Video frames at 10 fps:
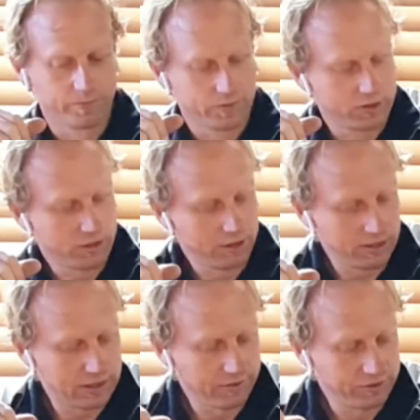So that
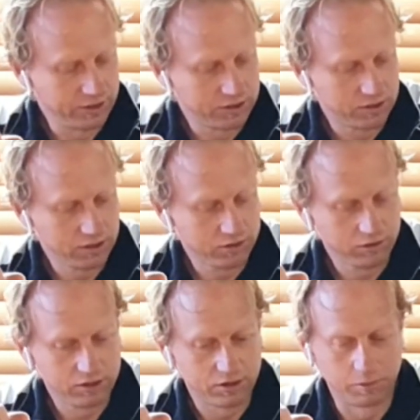covers the
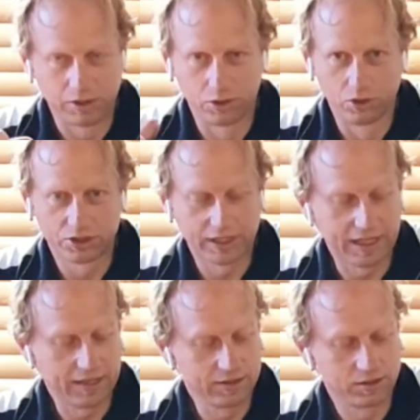accessories. There'll be door
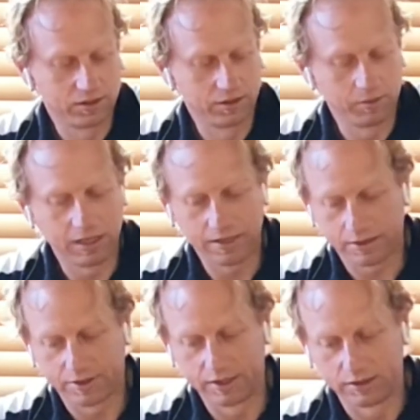stands, there'll be other
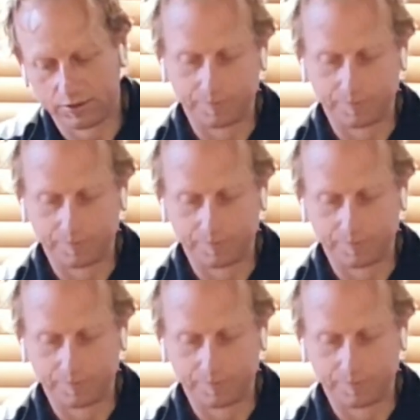things.